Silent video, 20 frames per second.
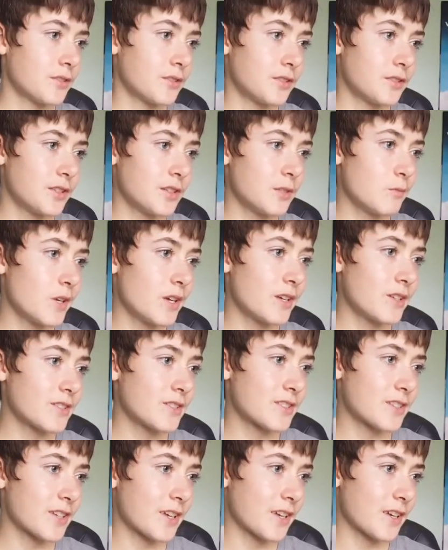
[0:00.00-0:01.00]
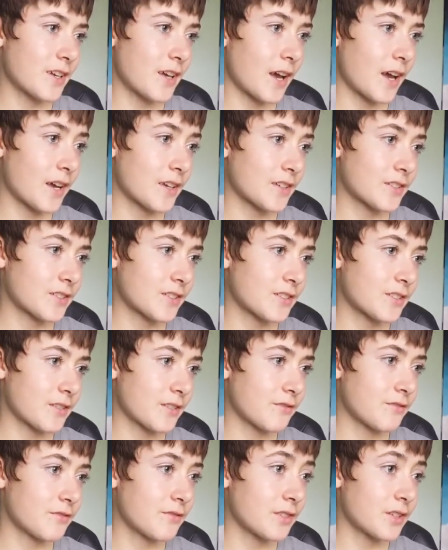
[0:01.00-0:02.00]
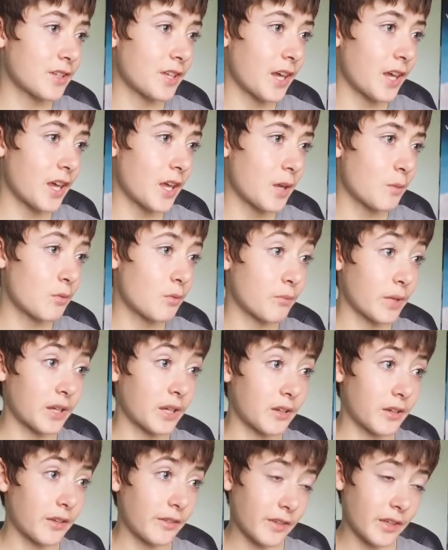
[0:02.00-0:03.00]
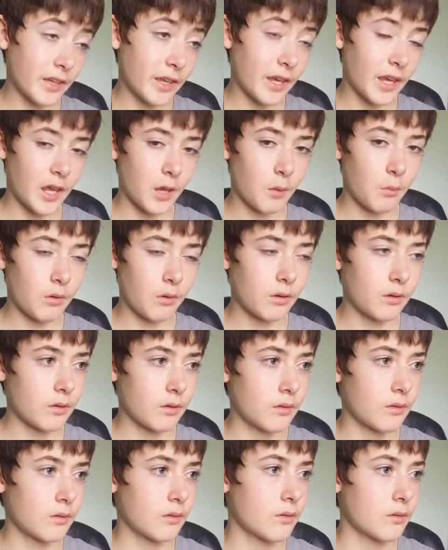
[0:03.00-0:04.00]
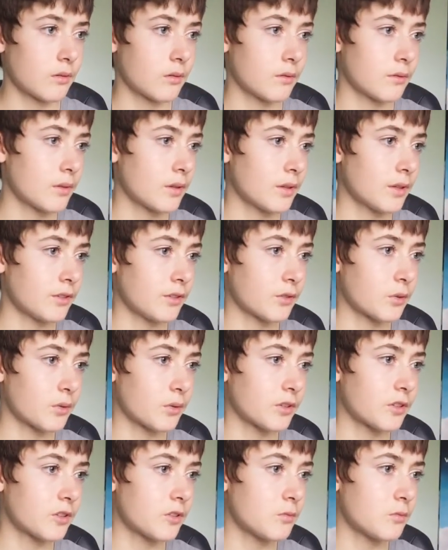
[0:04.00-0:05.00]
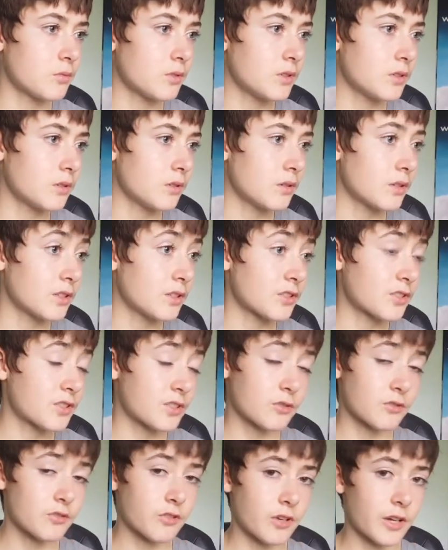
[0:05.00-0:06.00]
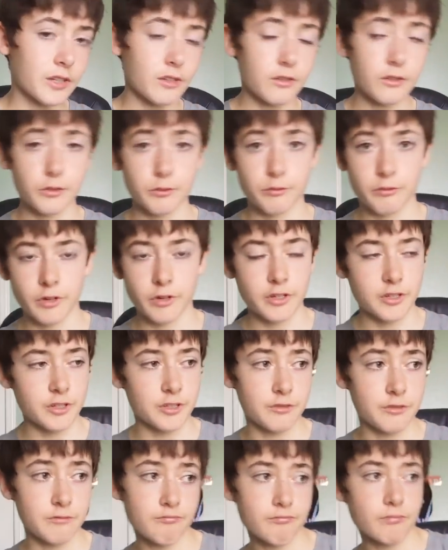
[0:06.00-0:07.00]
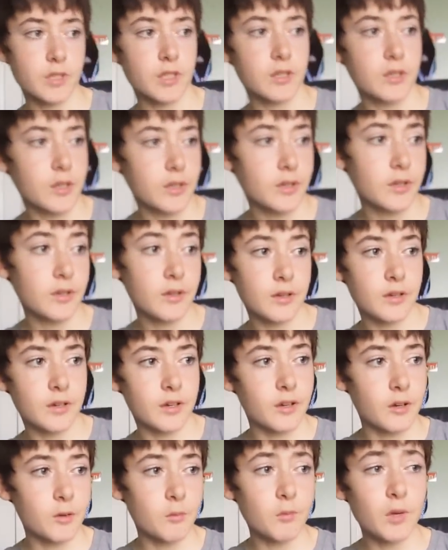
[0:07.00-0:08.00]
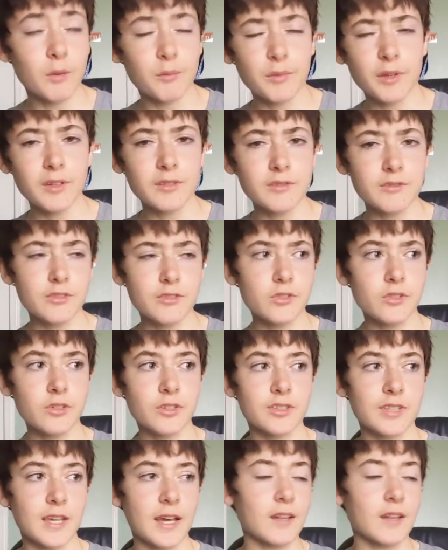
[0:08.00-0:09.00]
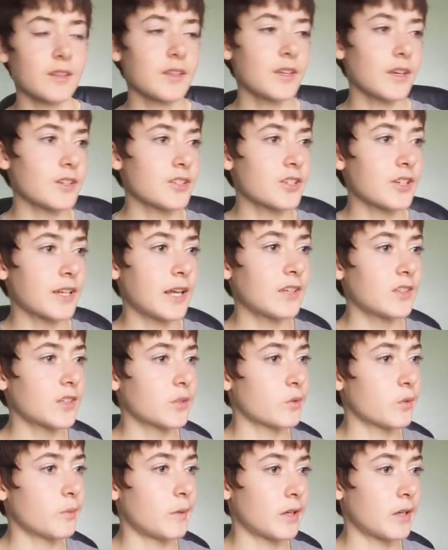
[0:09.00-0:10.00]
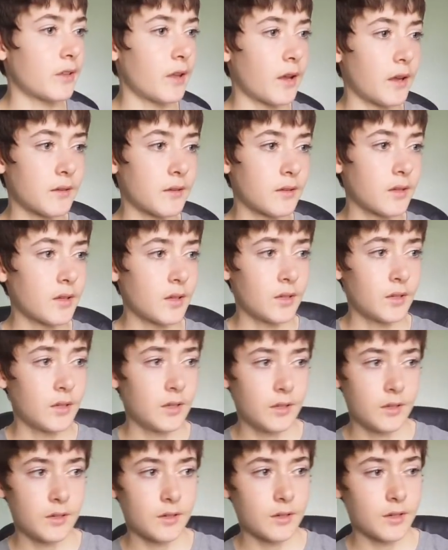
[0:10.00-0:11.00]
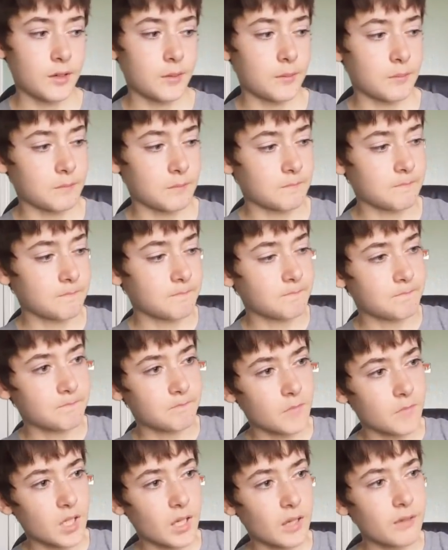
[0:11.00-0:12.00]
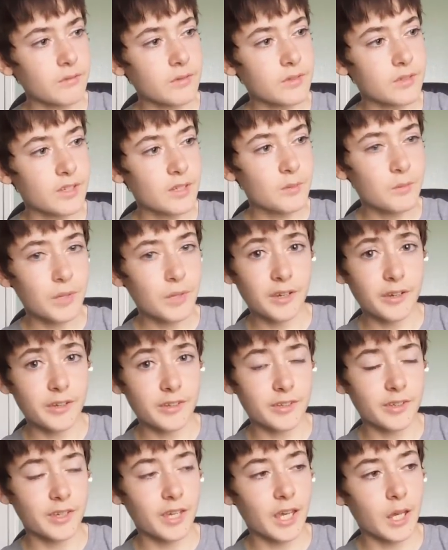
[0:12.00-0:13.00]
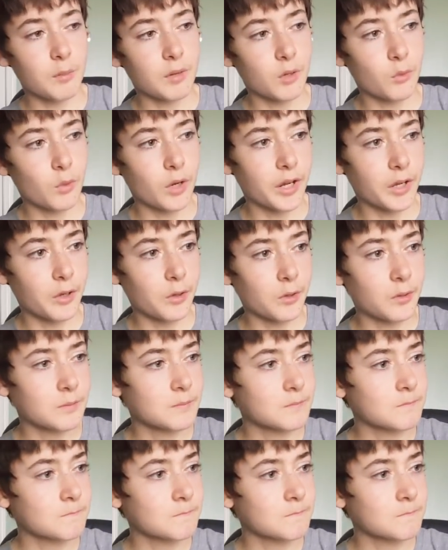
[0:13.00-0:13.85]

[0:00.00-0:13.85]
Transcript: D-Man asks if Gabe, my cousin Gabe, is still trying to learn Russian. I'm not sure exactly. I should ask him about that. I haven't seen my cousin Gabe in a while.